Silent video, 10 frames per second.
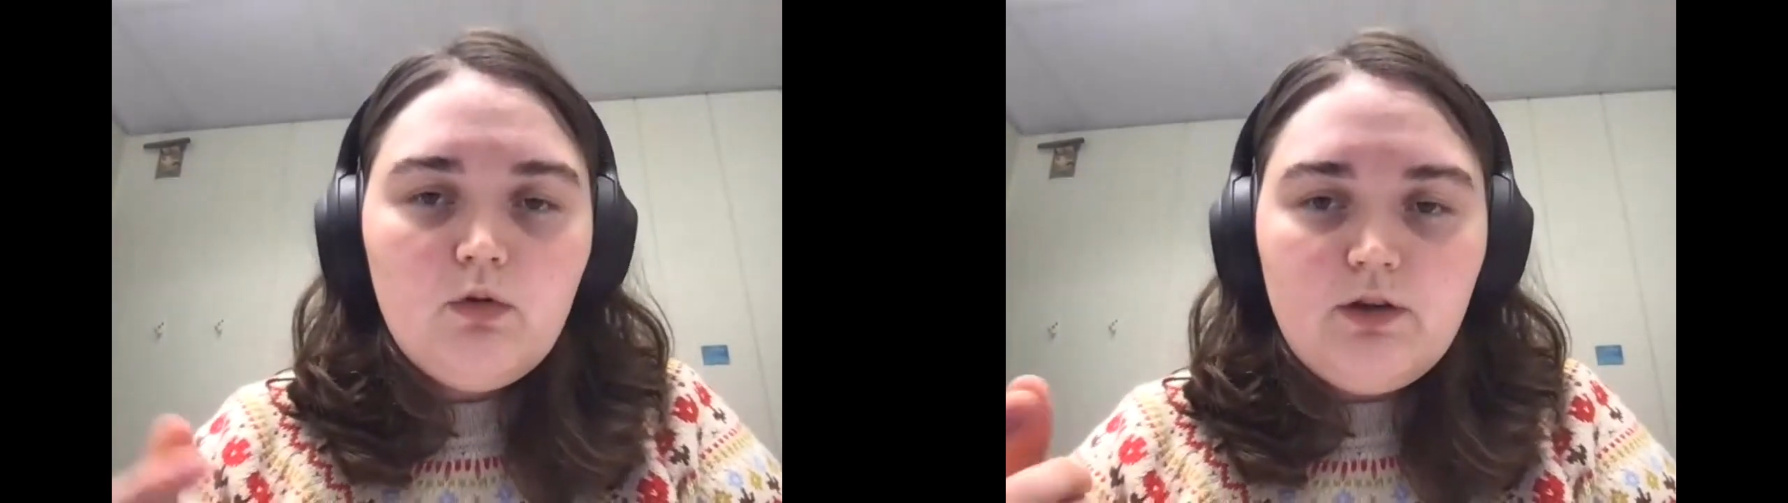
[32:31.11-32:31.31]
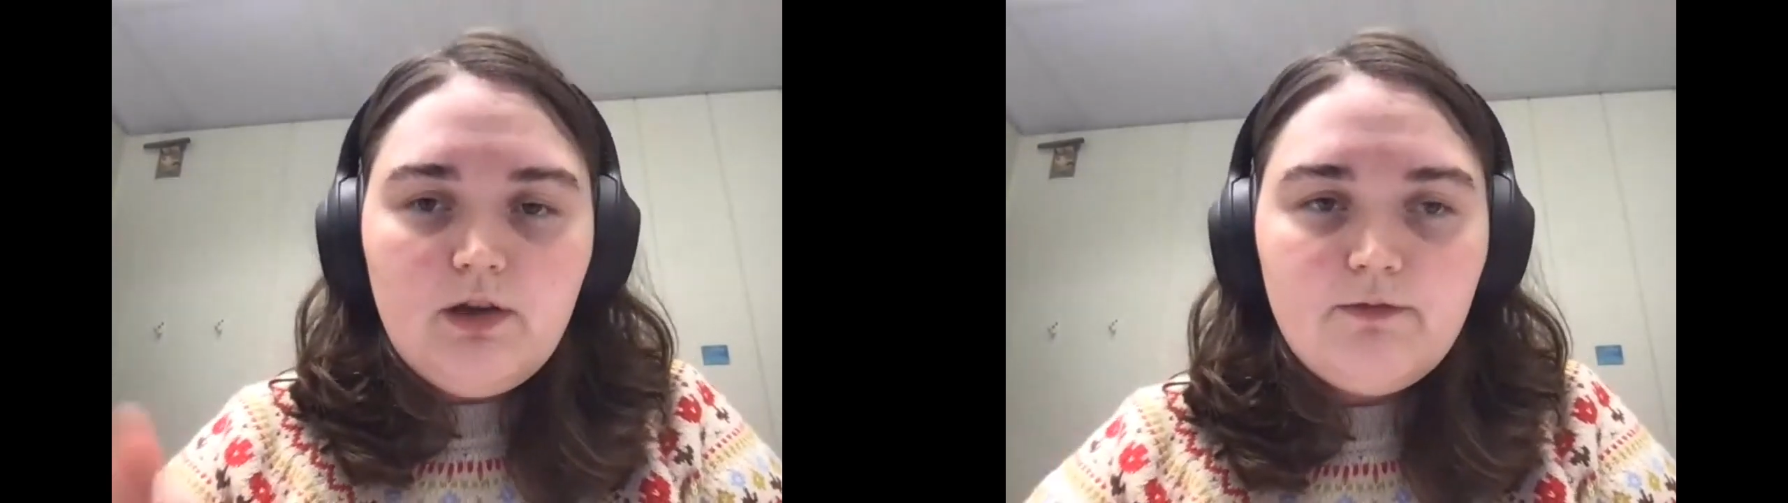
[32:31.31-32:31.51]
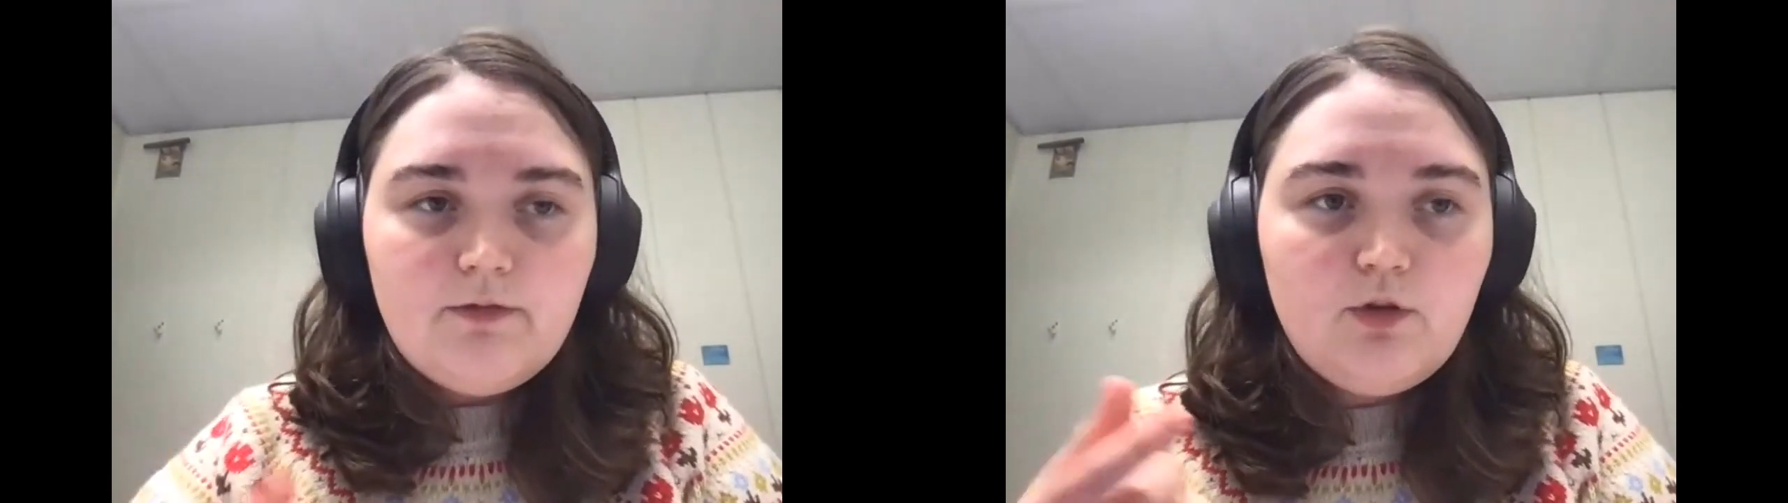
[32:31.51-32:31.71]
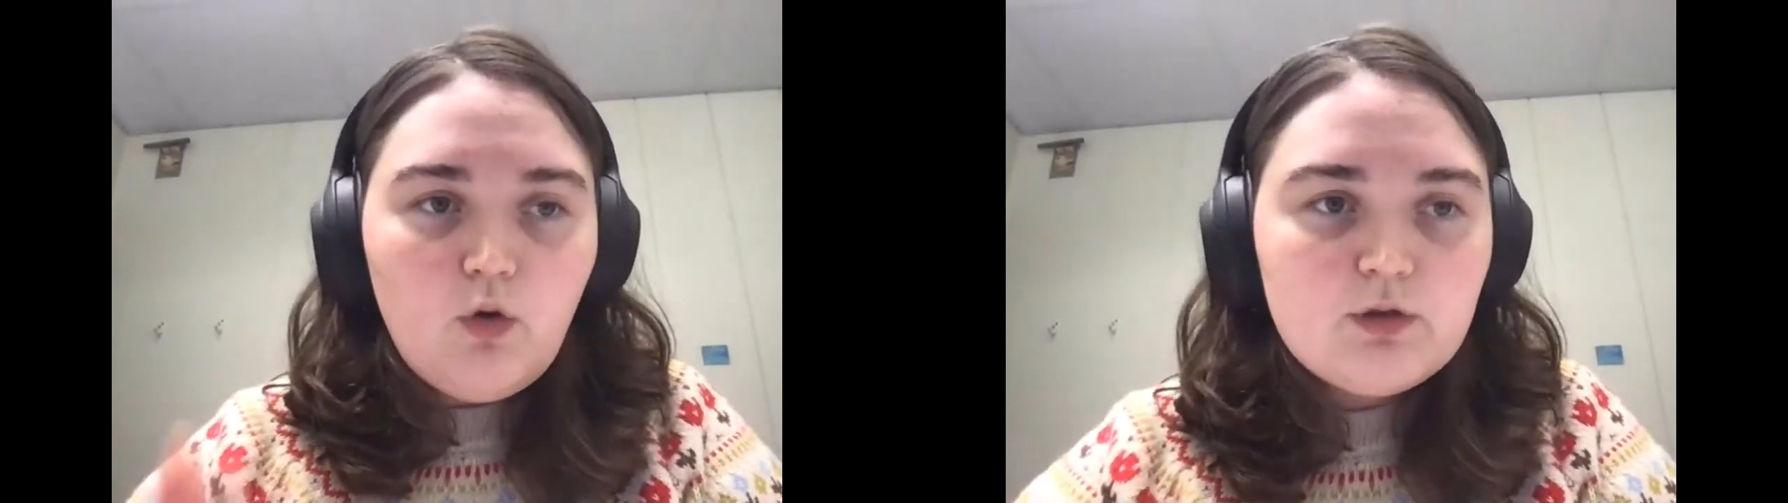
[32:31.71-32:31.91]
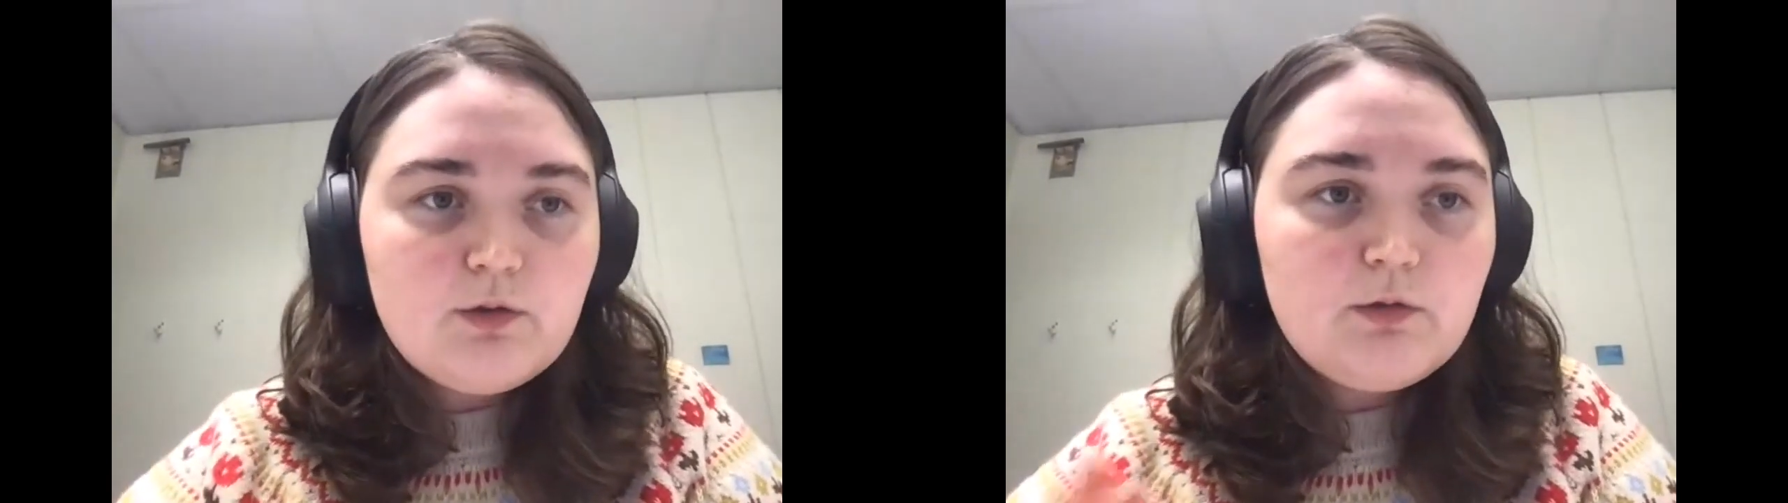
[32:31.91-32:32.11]
if
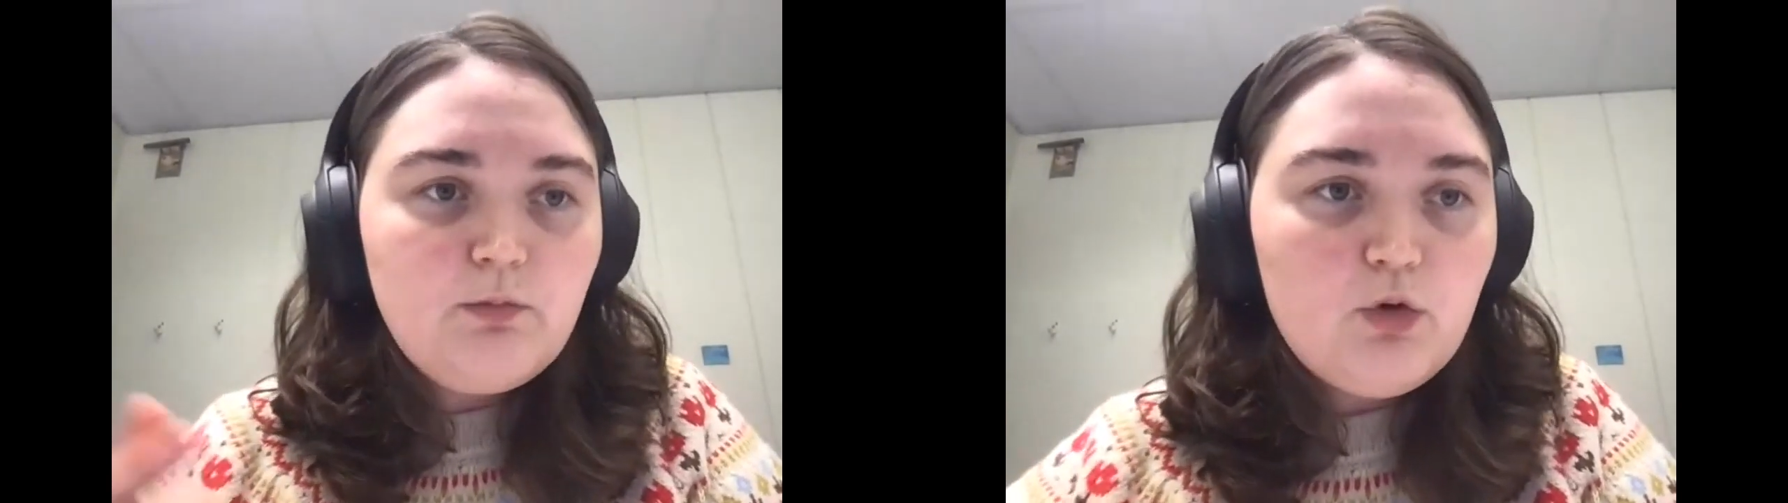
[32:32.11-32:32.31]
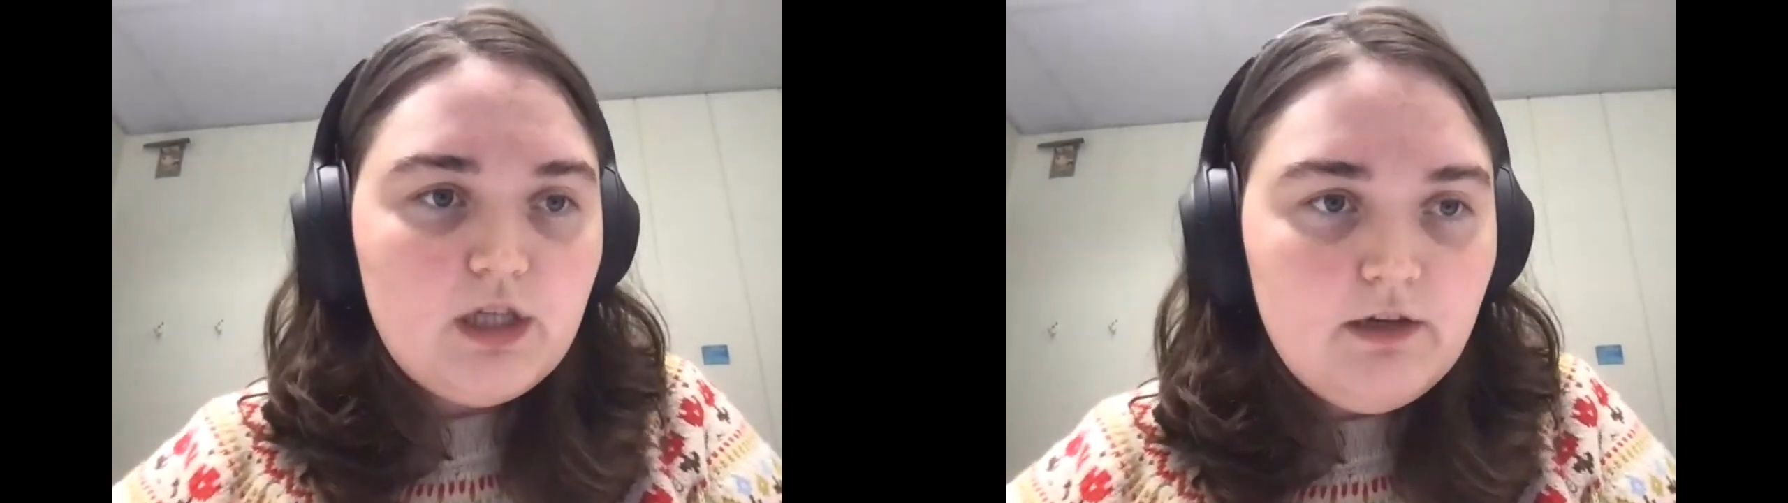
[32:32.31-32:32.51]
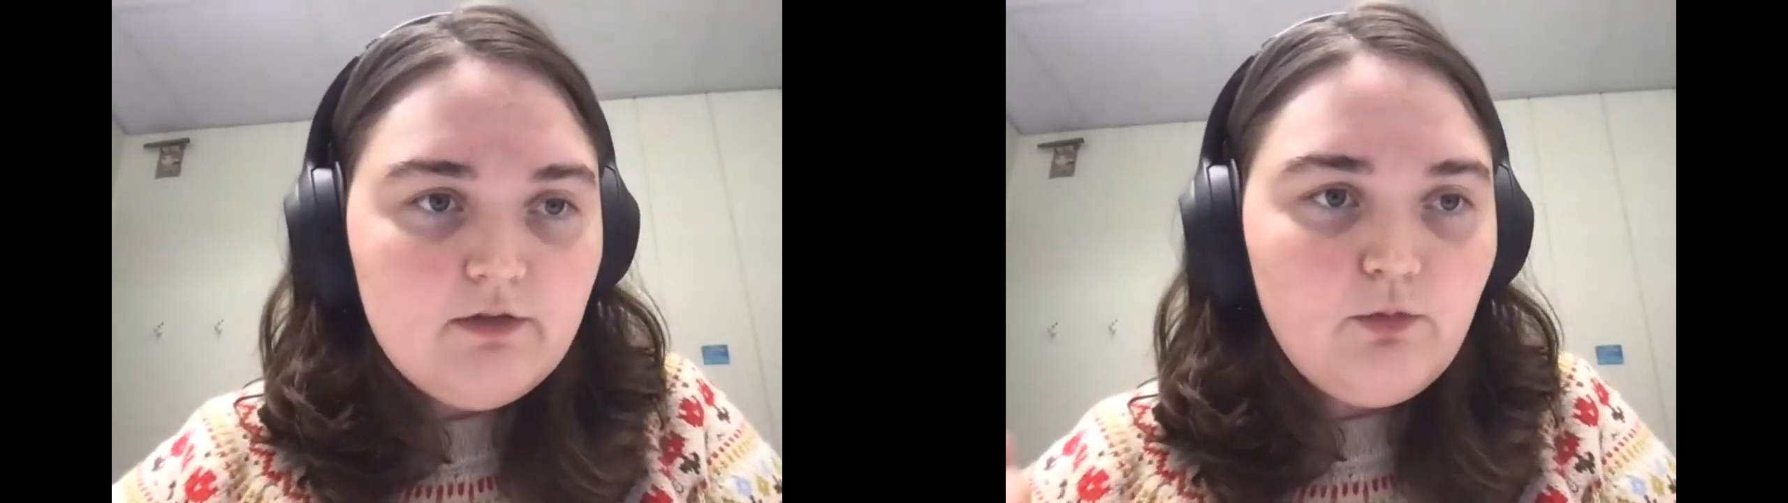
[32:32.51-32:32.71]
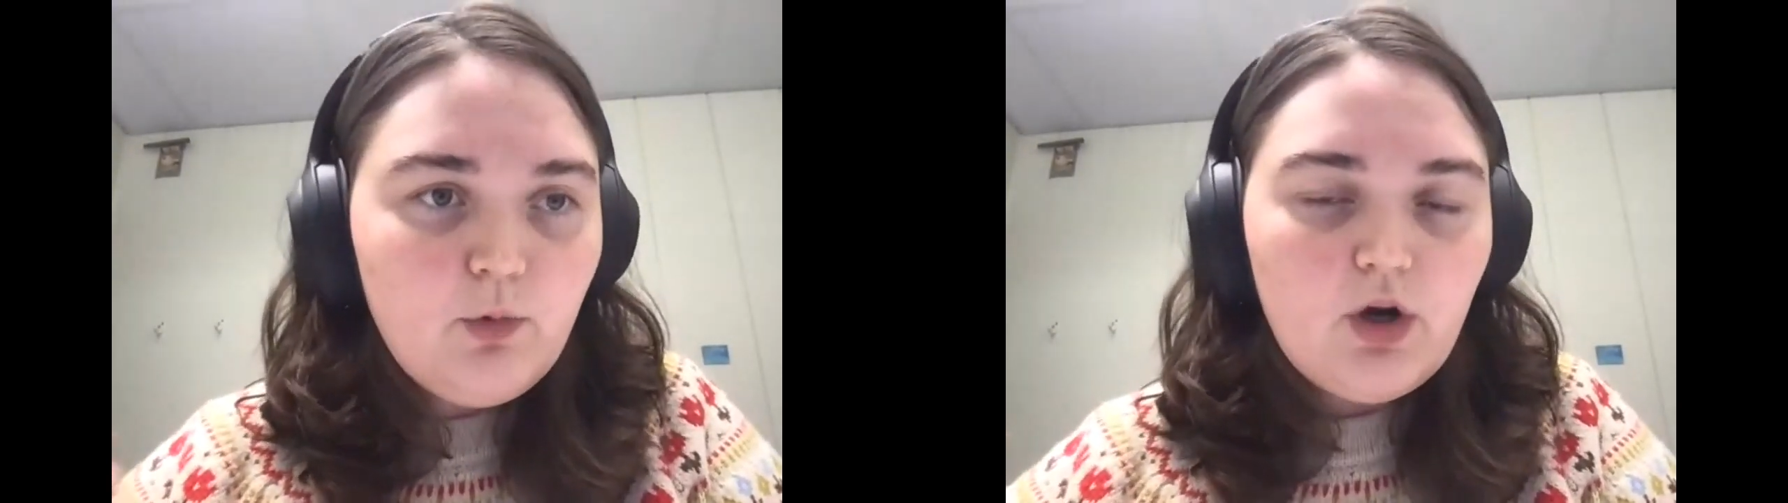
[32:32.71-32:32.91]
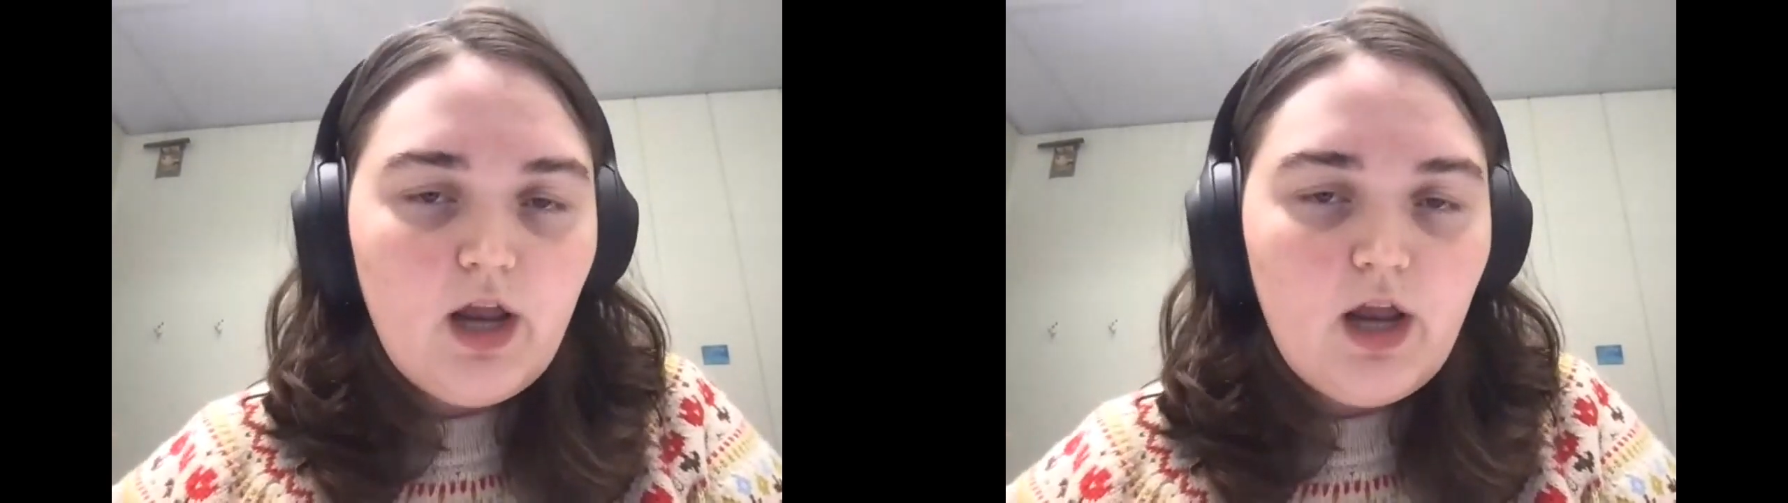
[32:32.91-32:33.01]
those motifs were